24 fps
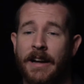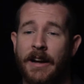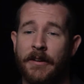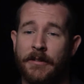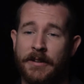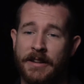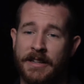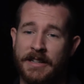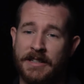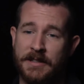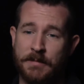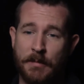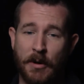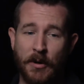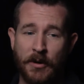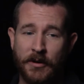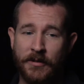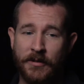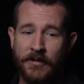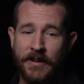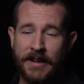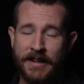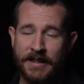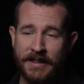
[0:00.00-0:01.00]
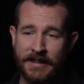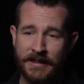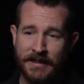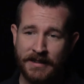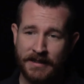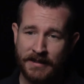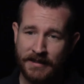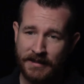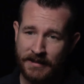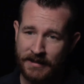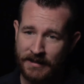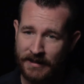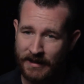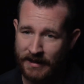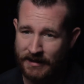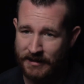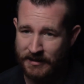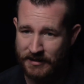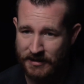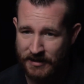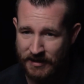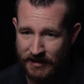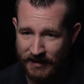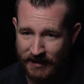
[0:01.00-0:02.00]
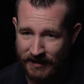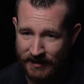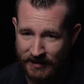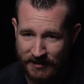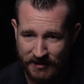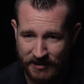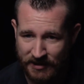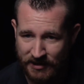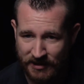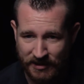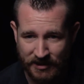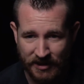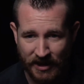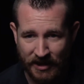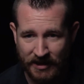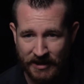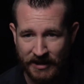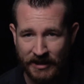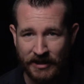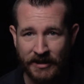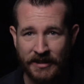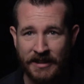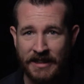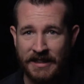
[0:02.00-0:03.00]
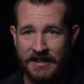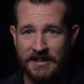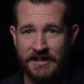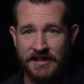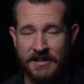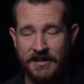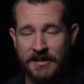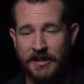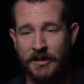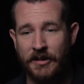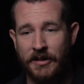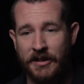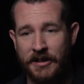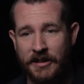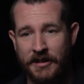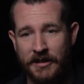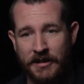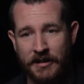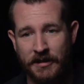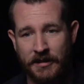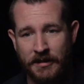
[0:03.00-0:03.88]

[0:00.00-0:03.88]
Everything is motivated, and there's just nothing unnecessary here.